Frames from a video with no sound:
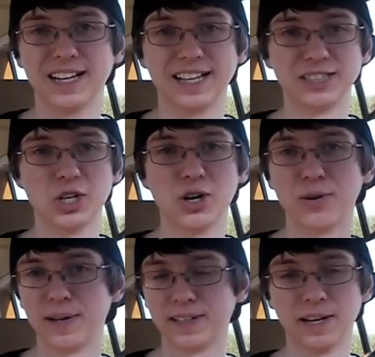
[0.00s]
Let's
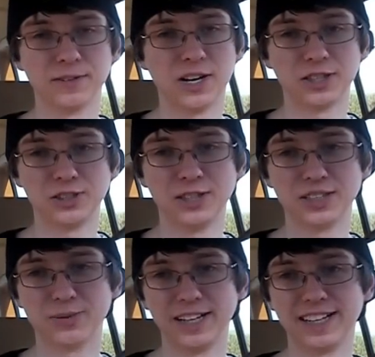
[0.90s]
go. I'll talk to you
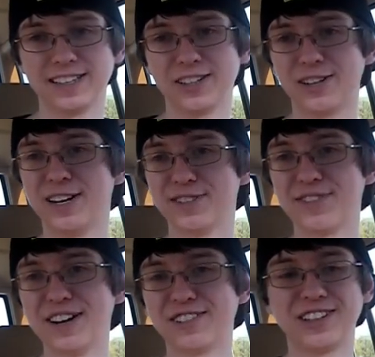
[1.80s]
guys when I get there. It's
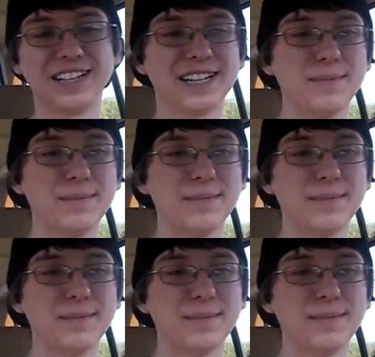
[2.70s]
5 o'clock.